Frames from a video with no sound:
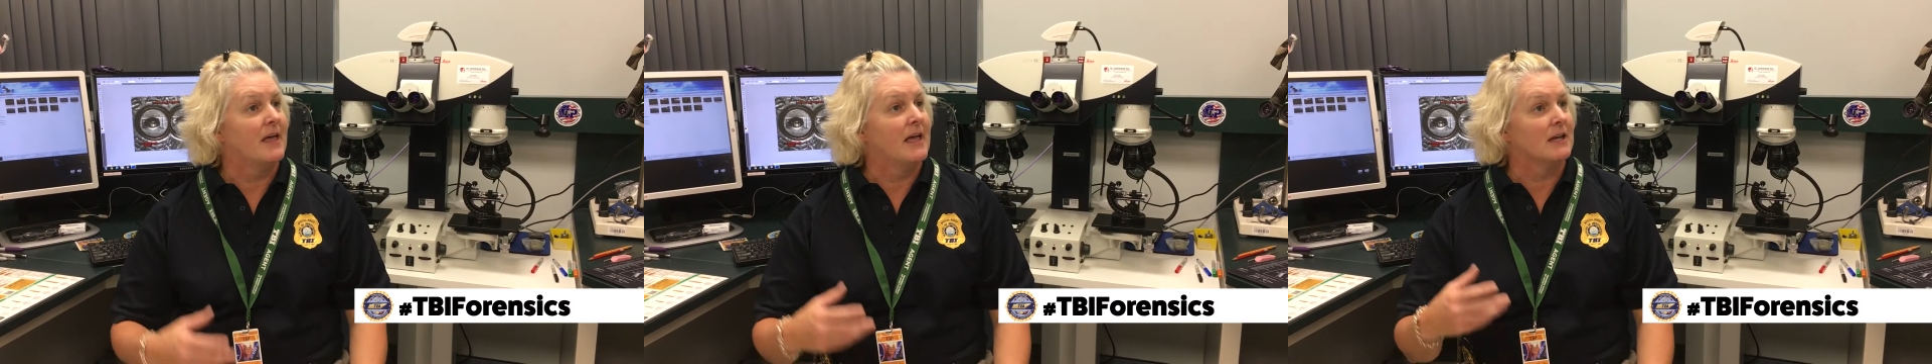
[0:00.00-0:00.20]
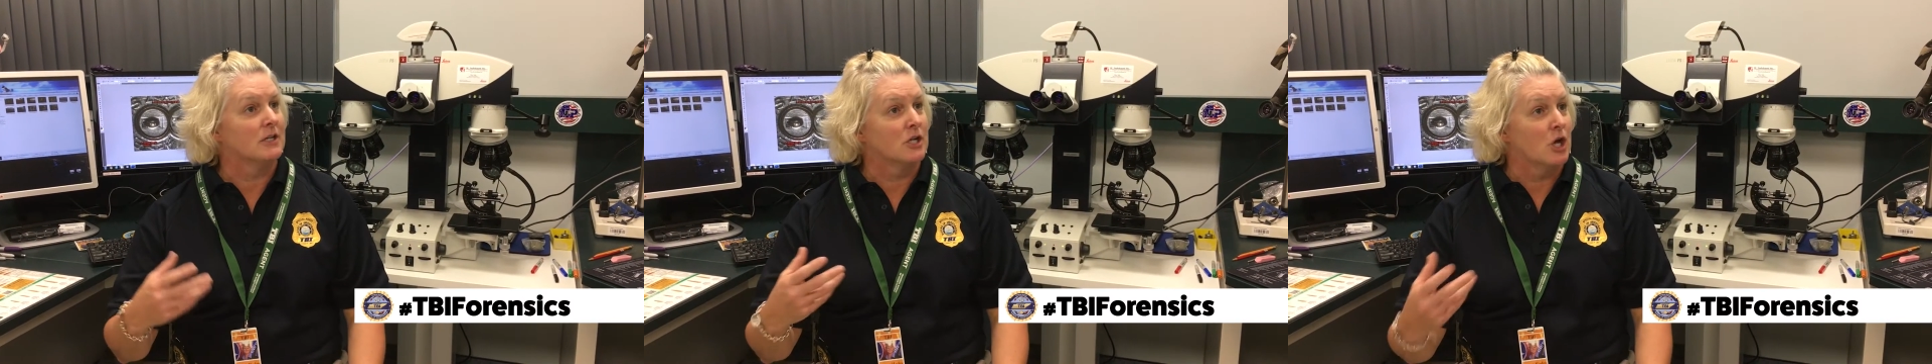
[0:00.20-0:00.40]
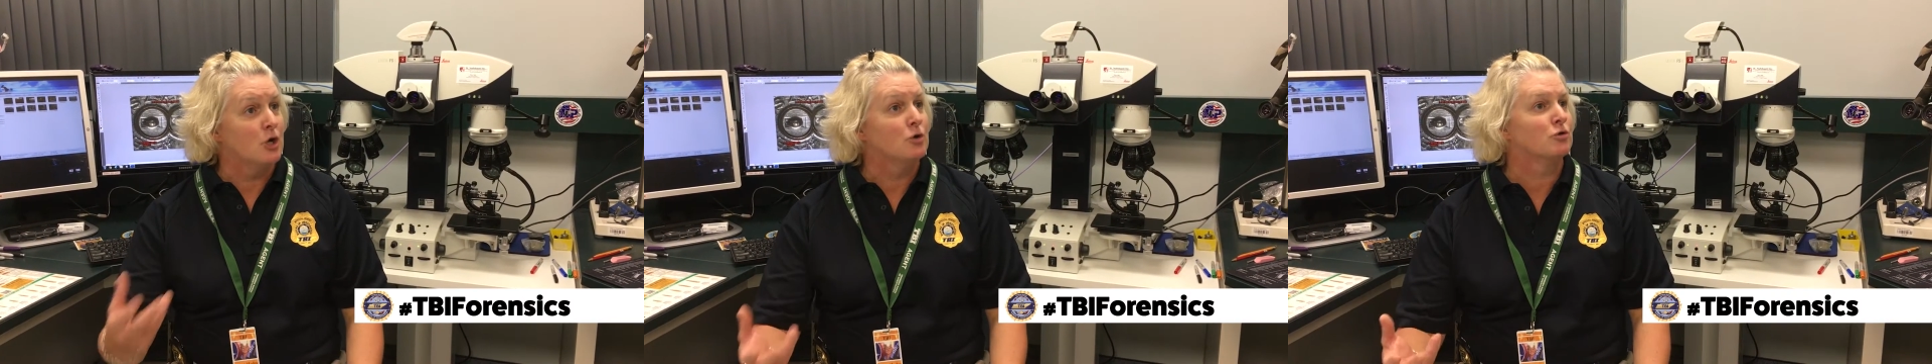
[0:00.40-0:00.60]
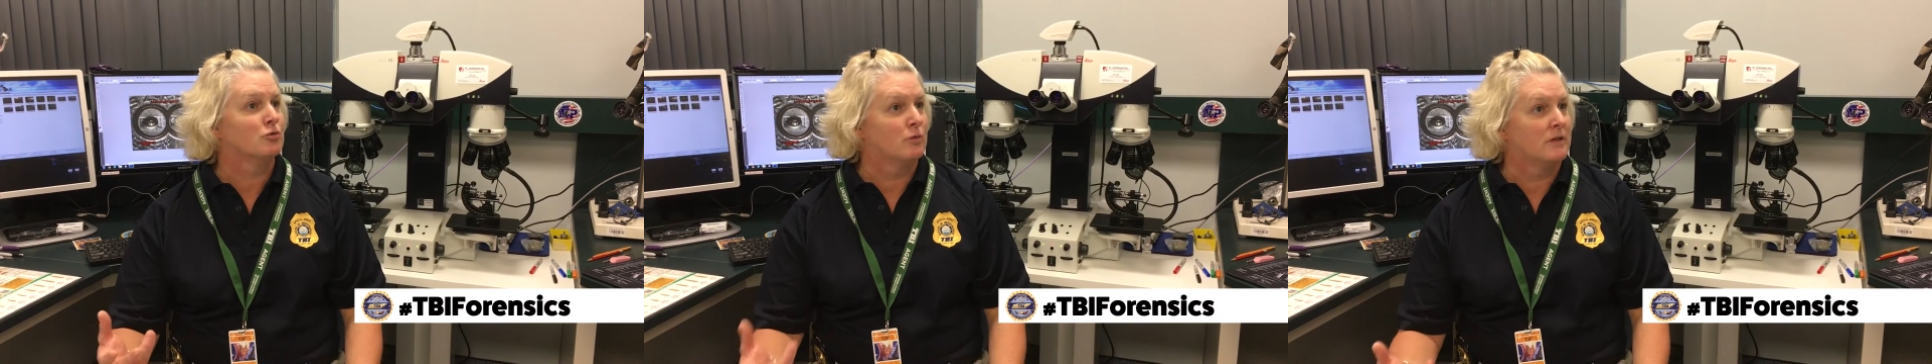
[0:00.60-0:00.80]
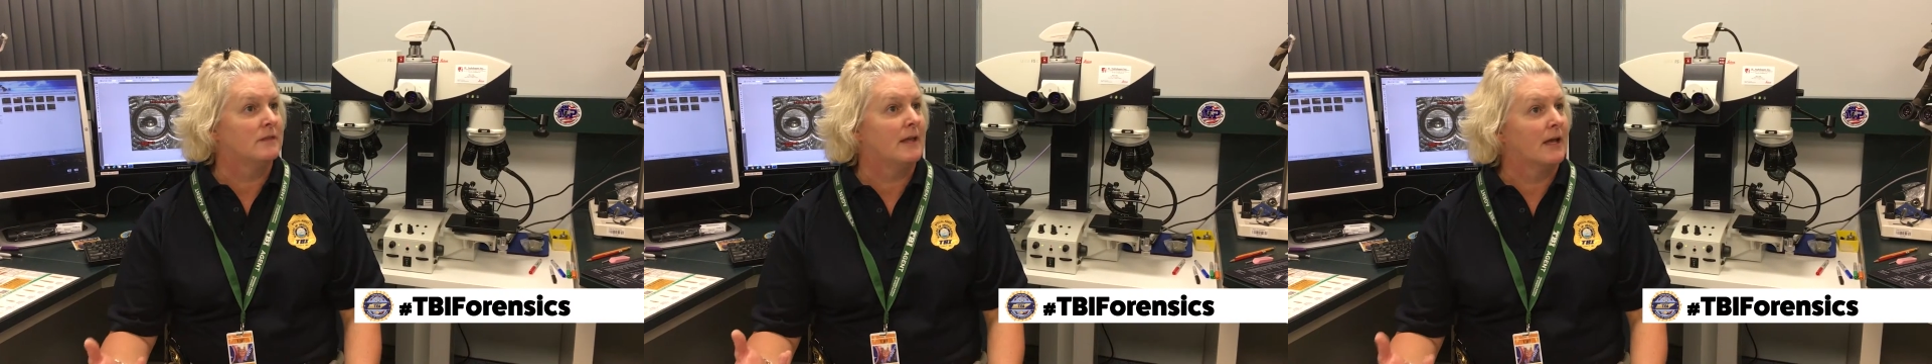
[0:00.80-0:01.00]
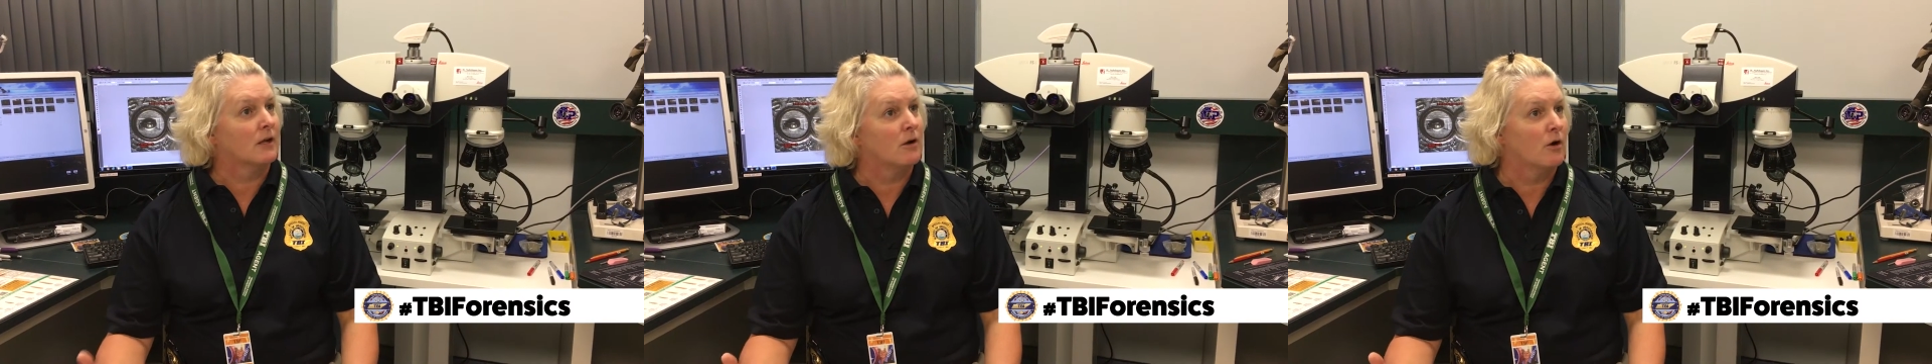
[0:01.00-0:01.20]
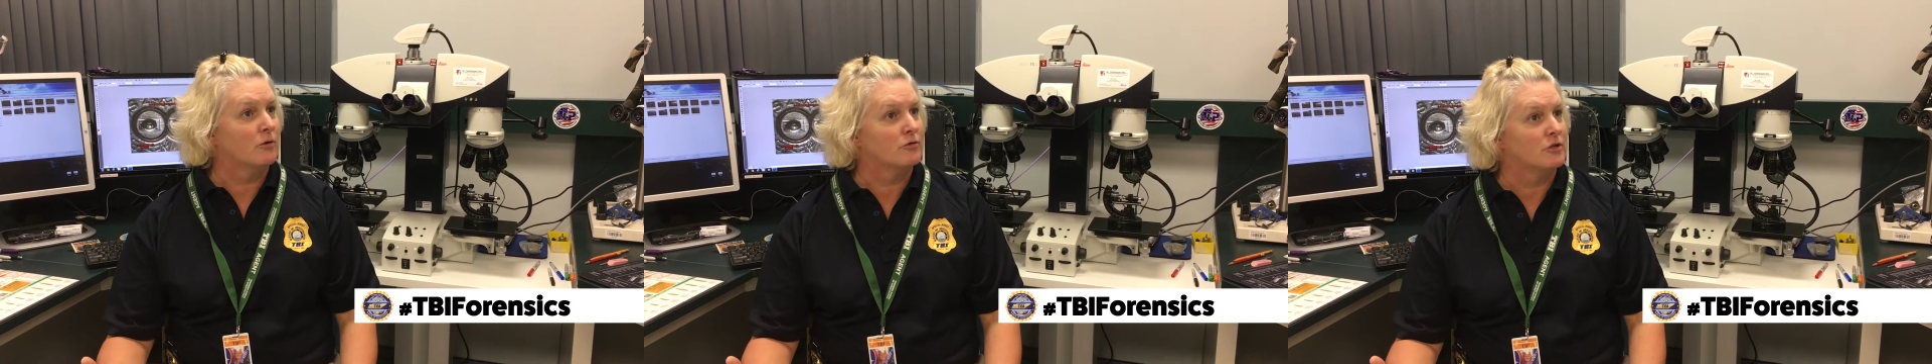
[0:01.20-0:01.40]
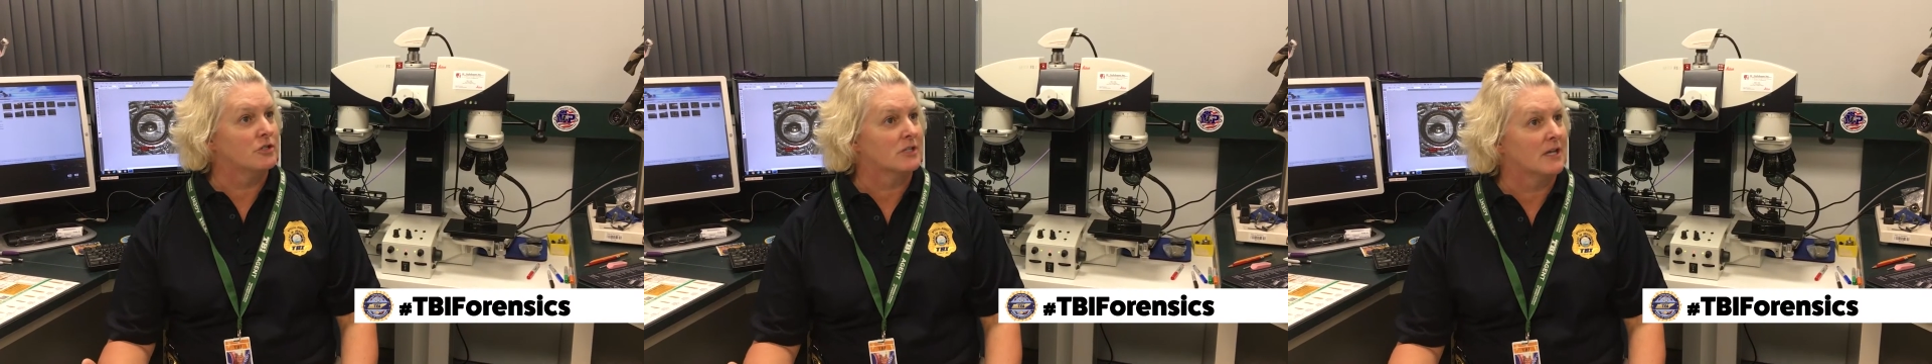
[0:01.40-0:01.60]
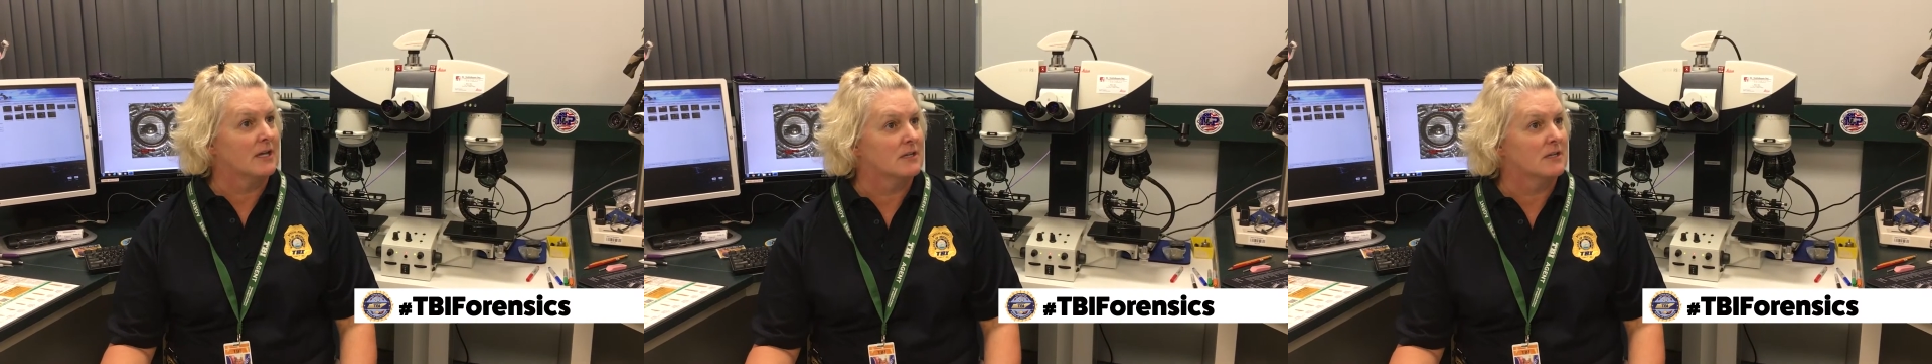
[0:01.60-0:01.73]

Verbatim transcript: that goes with that cartridge